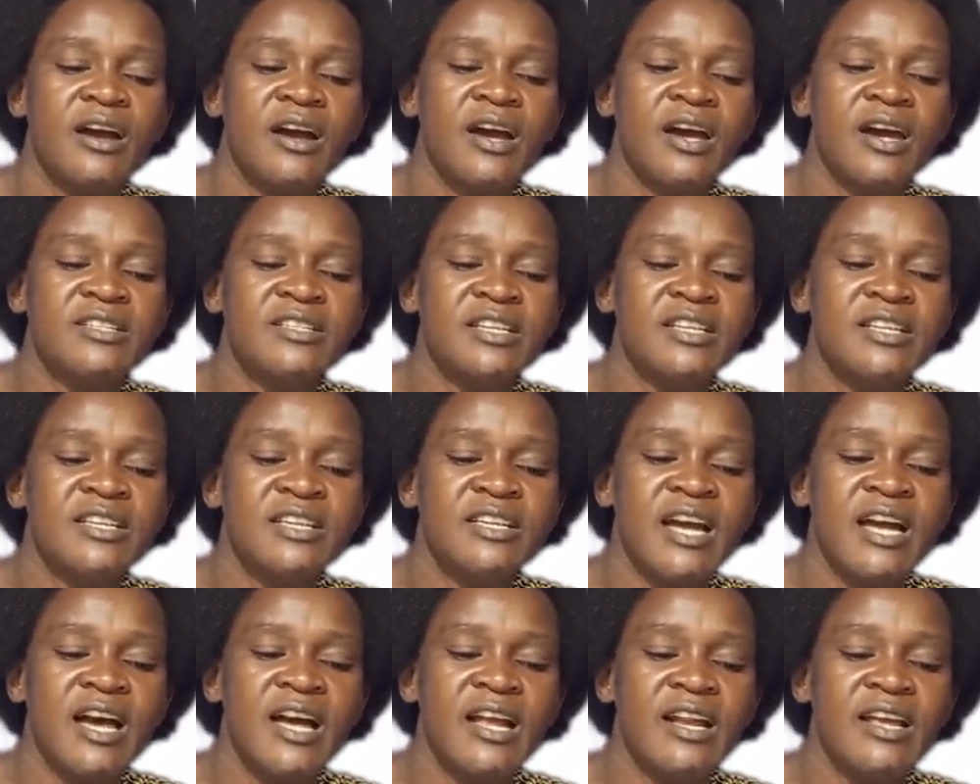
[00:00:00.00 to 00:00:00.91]
Cut
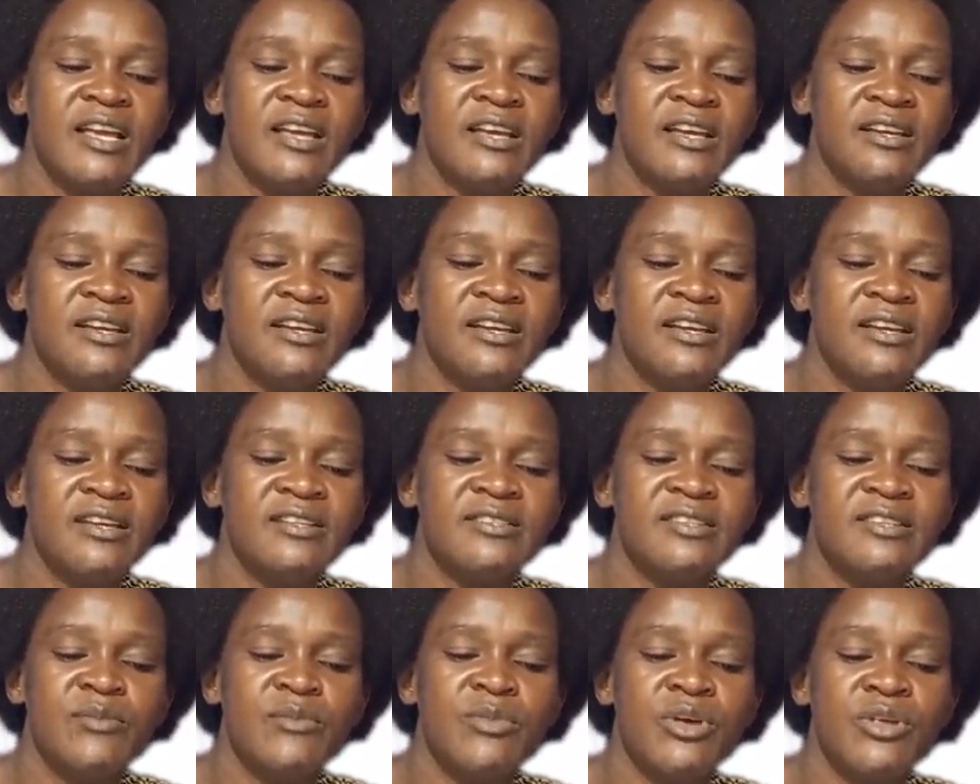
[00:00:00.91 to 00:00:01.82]
and carry
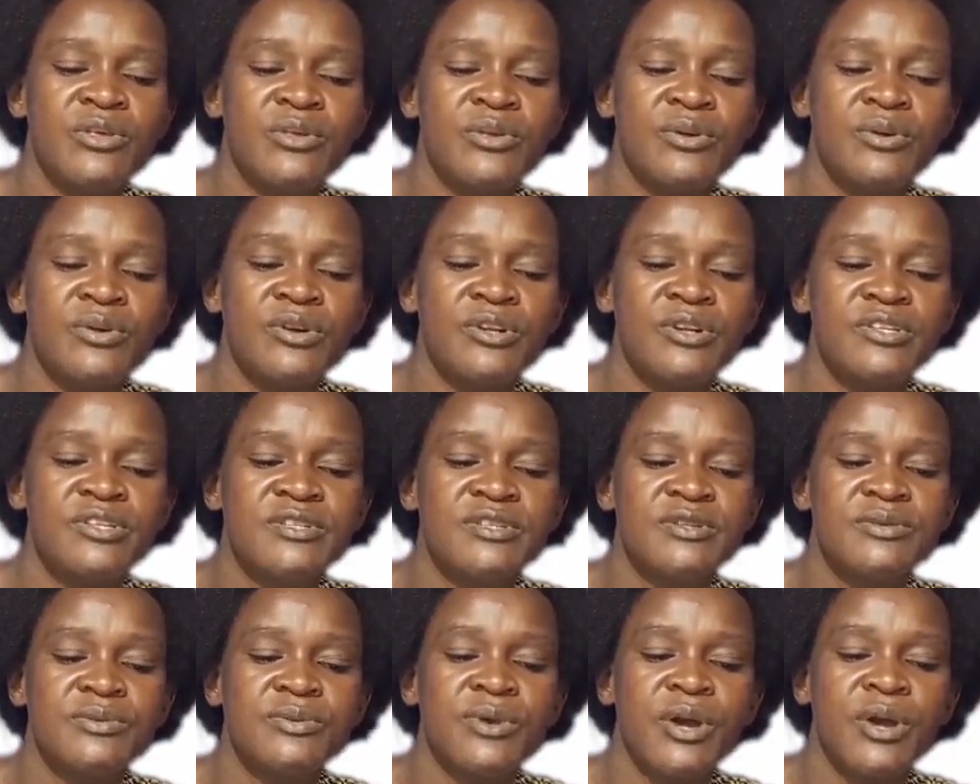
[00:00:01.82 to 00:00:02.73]
is a method
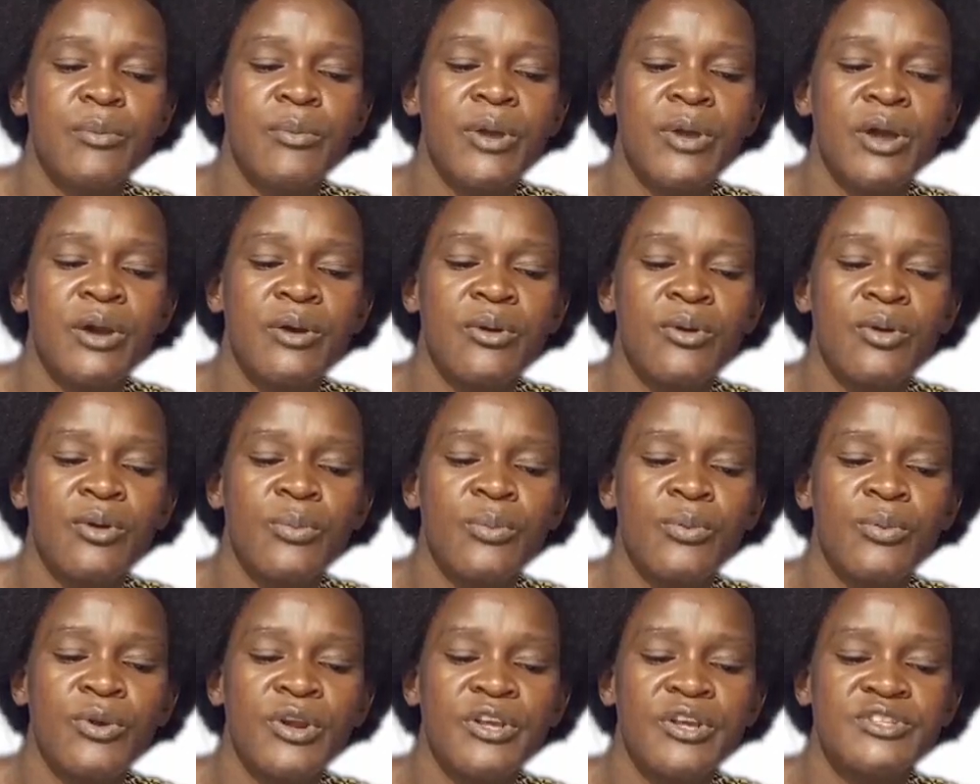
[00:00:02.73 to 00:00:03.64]
whereby
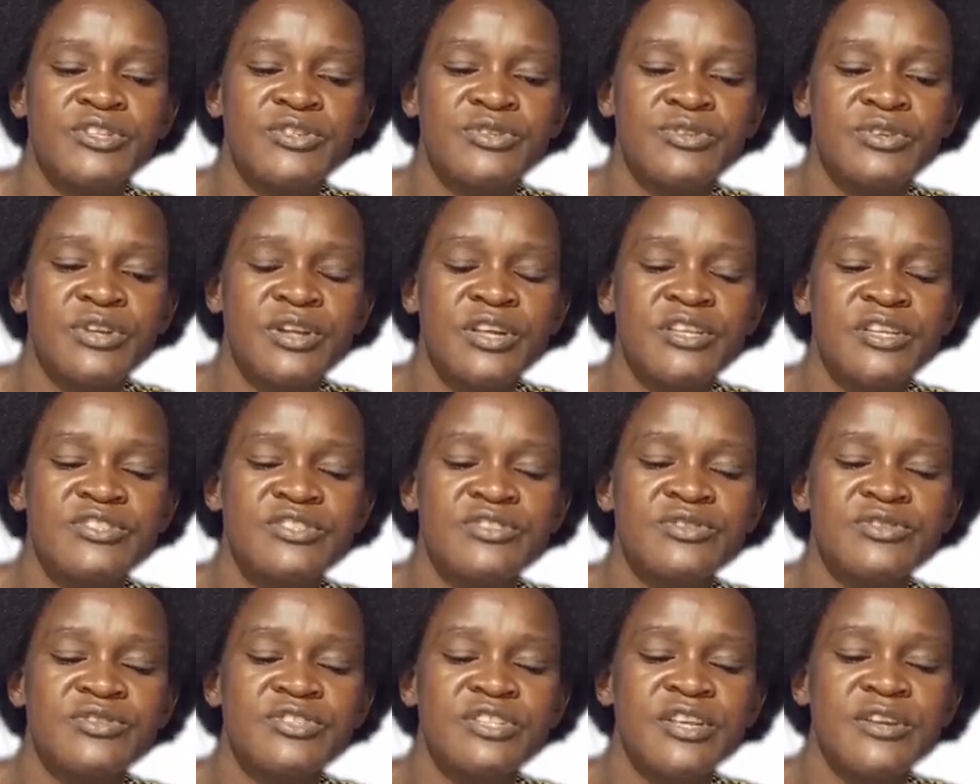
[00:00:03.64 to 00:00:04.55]
crop
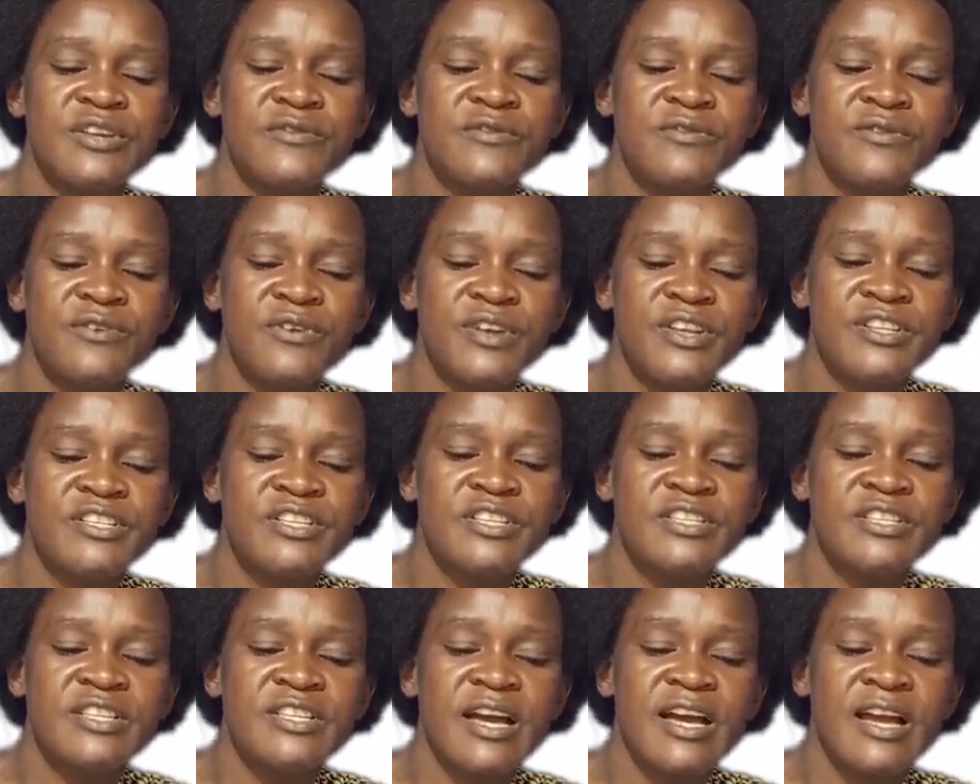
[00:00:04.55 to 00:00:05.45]
residues and
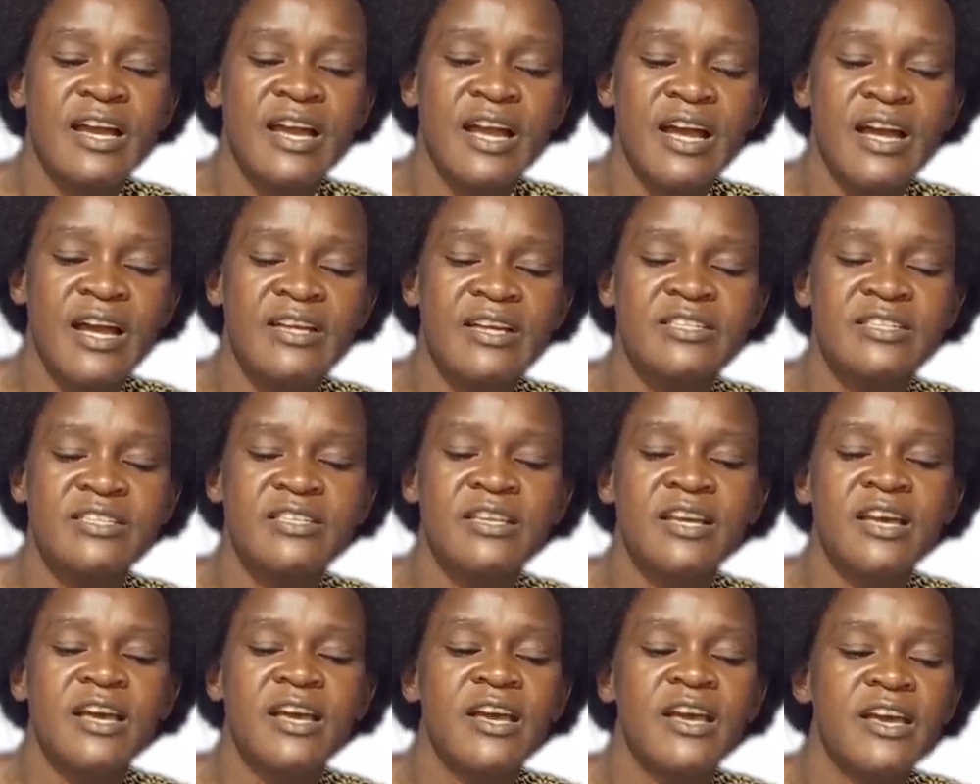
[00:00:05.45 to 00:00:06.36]
forages are cut
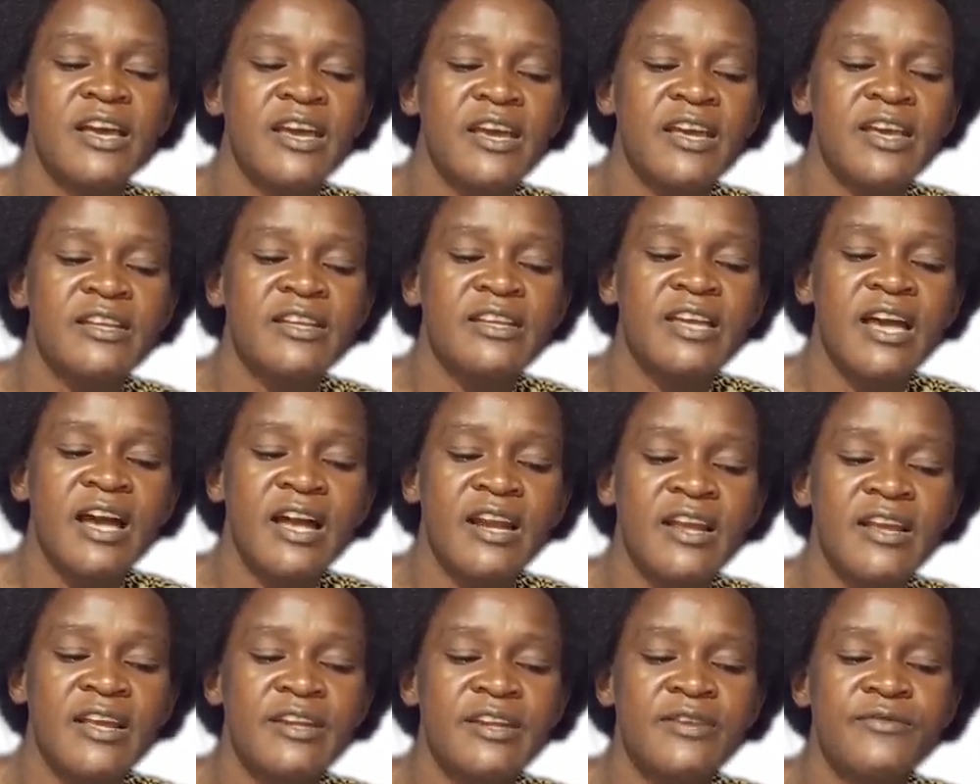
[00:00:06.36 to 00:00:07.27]
and
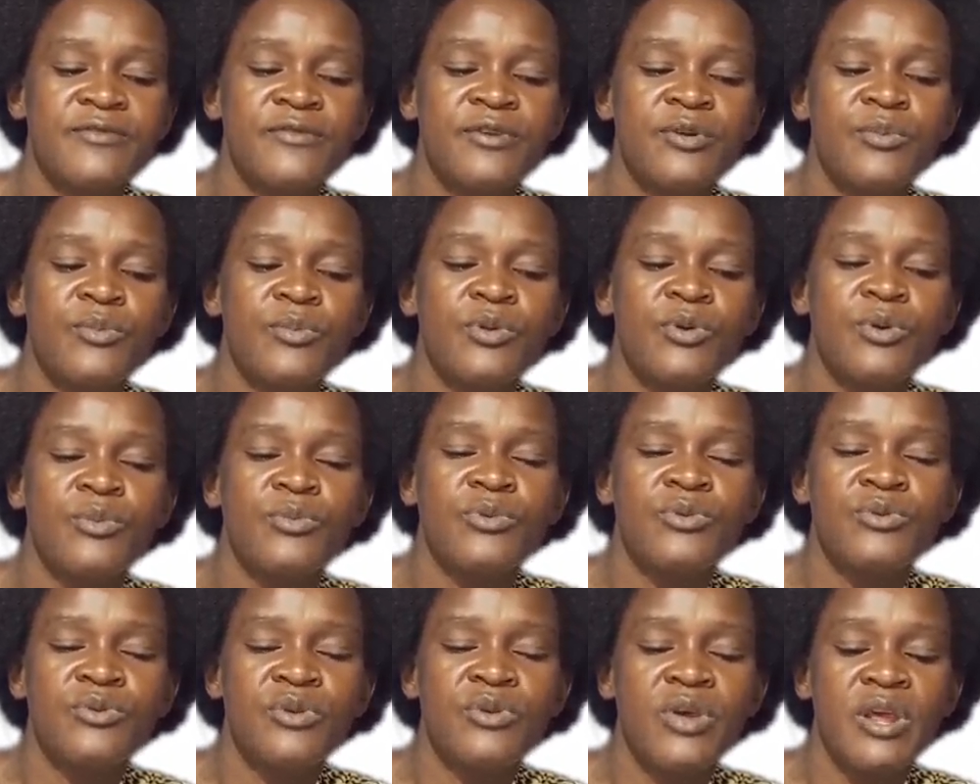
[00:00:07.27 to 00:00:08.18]
carried from communal